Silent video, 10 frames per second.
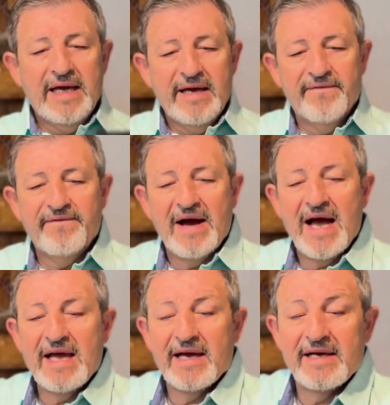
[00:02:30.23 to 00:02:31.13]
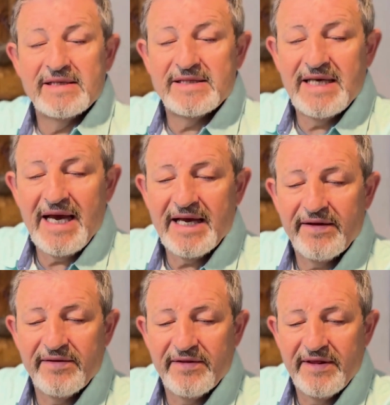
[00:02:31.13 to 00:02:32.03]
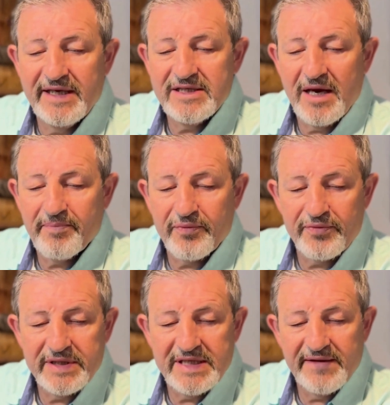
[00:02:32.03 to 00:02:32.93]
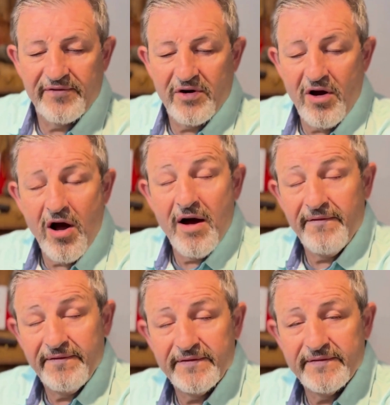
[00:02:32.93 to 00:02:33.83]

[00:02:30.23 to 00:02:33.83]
If I take this upper receiver off